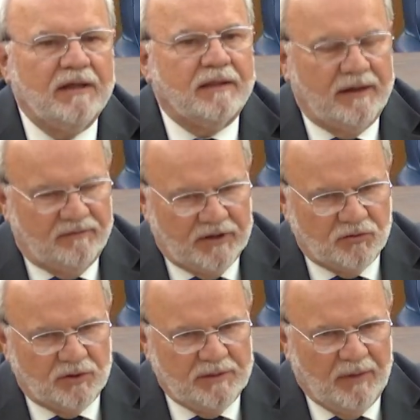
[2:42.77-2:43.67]
They
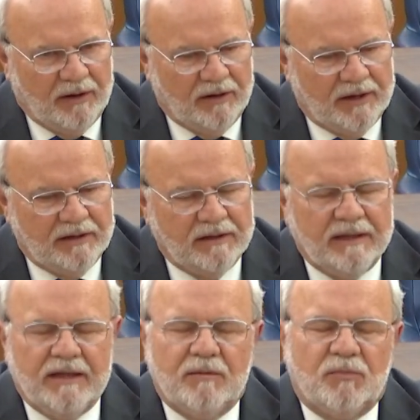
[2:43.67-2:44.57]
eventually married,
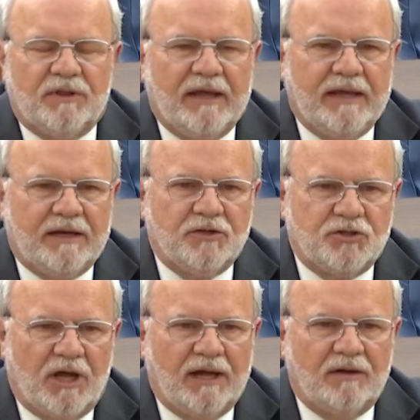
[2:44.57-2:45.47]
but they had a
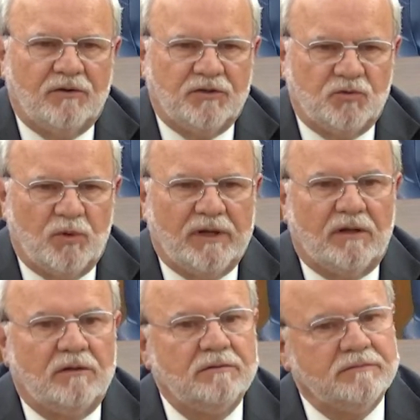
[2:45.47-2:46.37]
child as
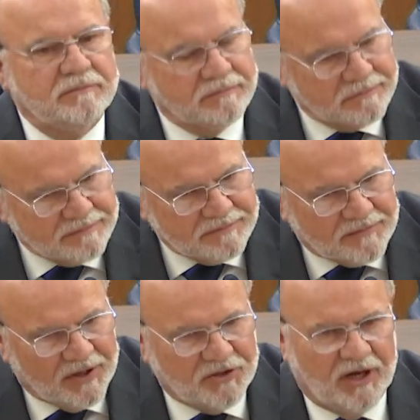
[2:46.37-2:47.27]
well,
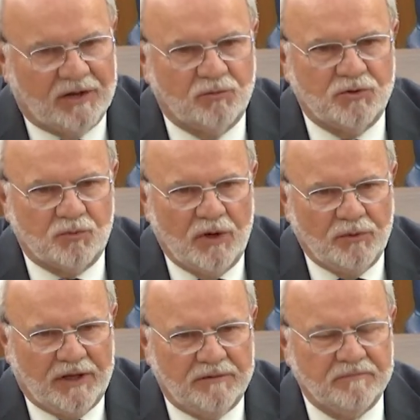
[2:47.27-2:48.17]
and that child was
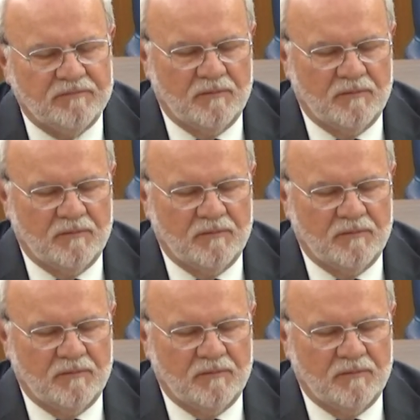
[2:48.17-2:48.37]
Ronan.